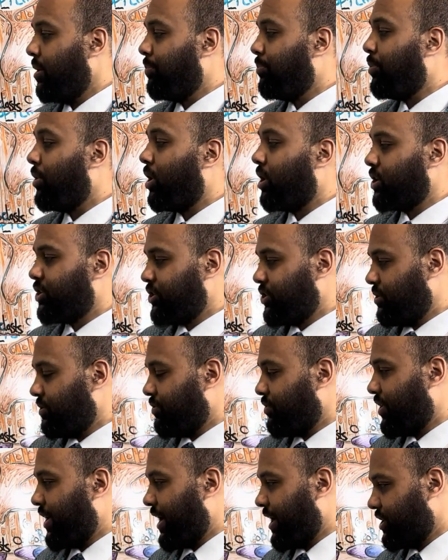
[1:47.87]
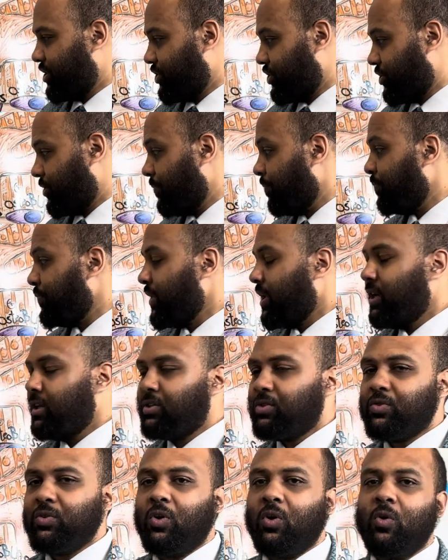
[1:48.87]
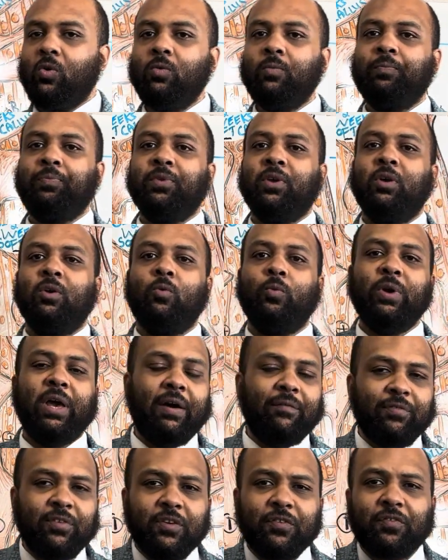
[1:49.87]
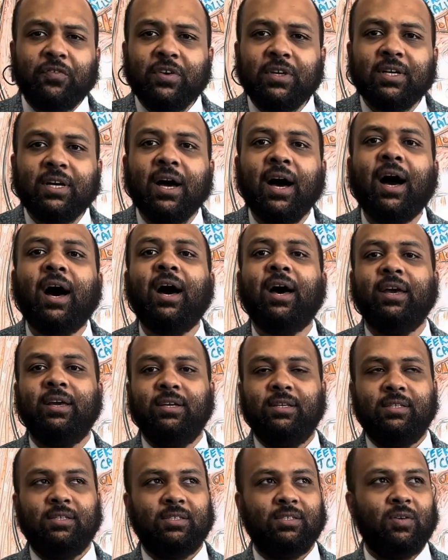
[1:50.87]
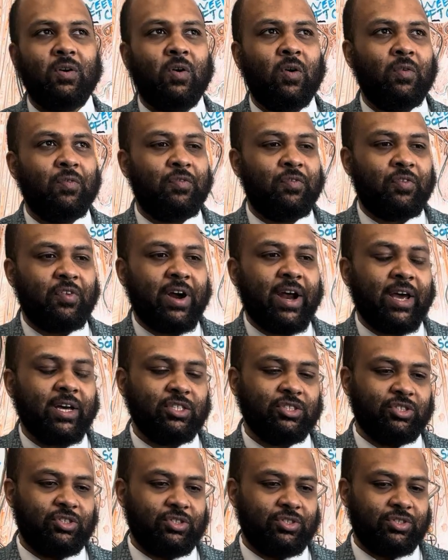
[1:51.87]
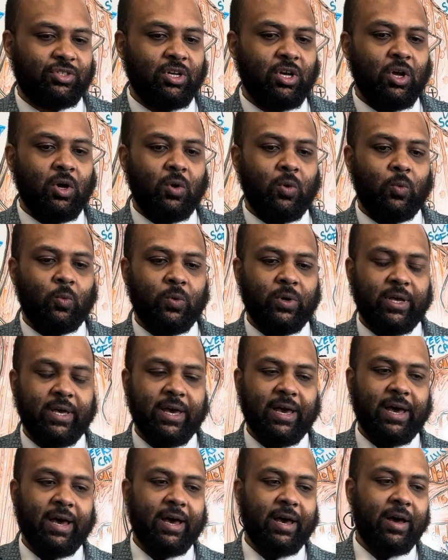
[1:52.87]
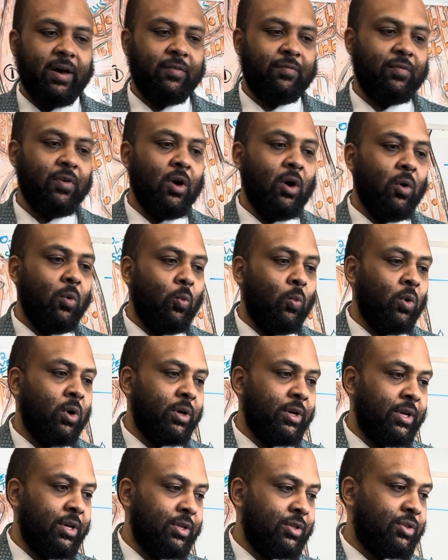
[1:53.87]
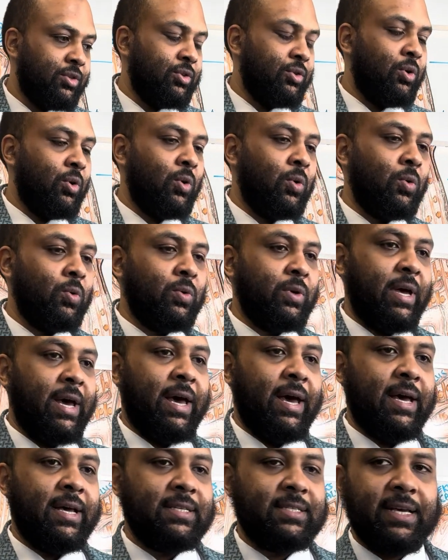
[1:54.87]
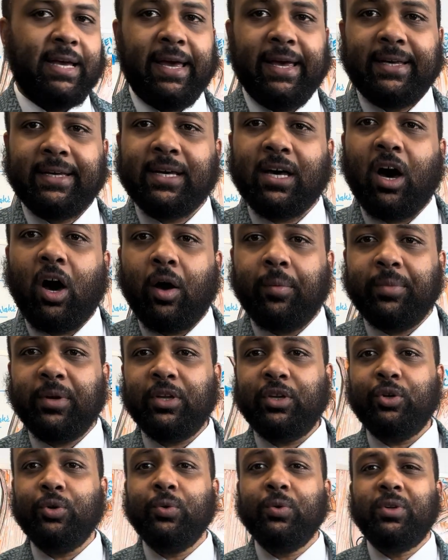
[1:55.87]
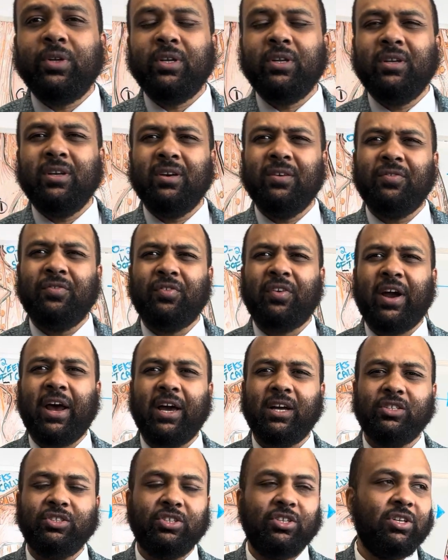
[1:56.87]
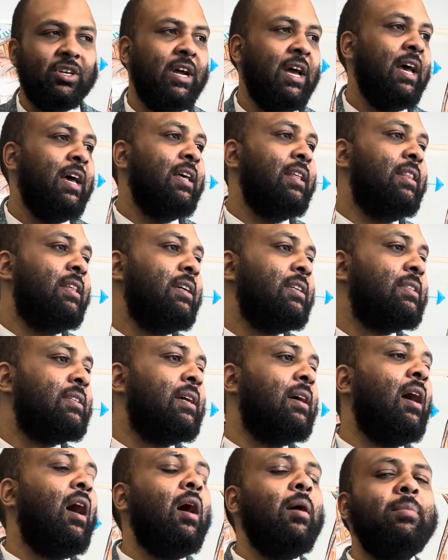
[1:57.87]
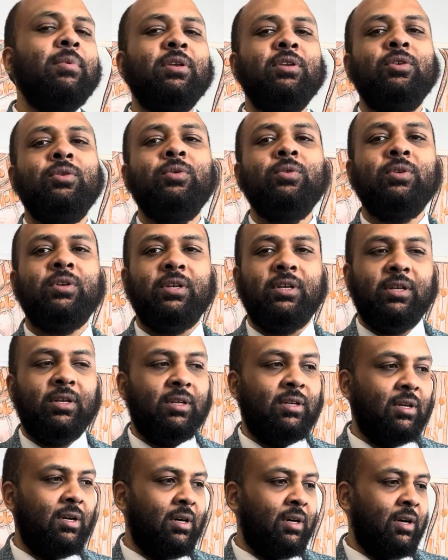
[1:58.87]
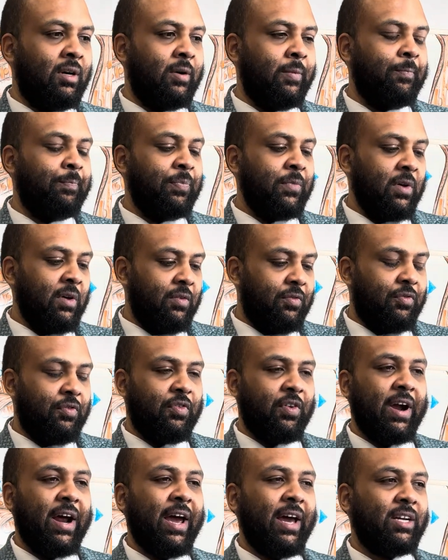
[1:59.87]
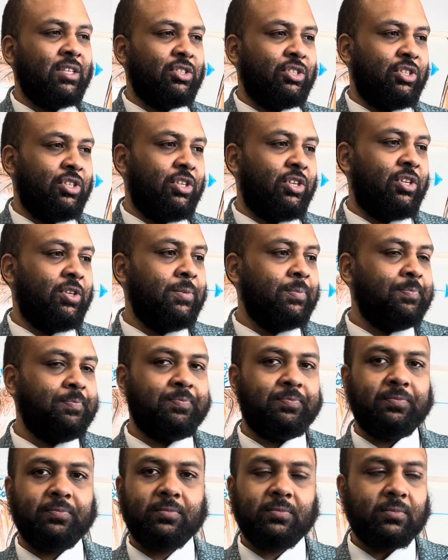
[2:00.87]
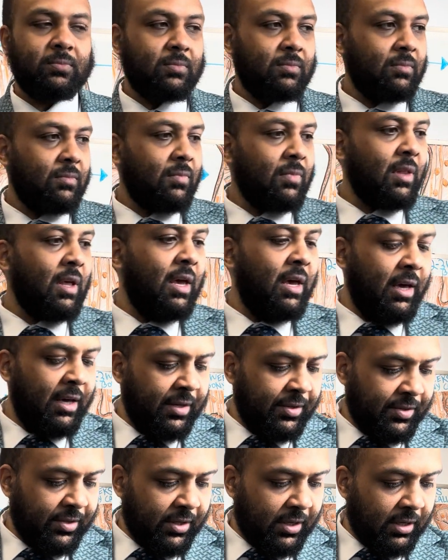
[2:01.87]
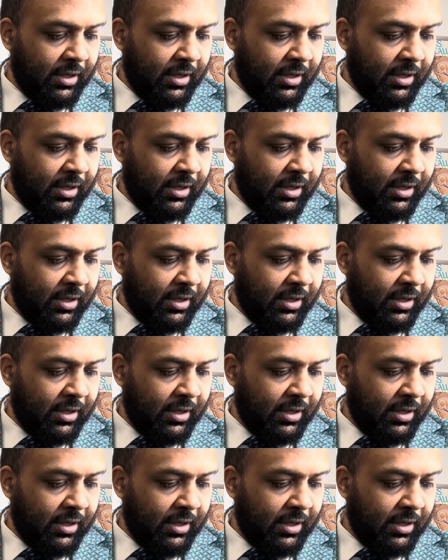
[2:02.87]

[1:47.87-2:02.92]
partial fracture. So we have different kinds of fractures. We have what is known as a comminuted fracture. This comminuted fracture is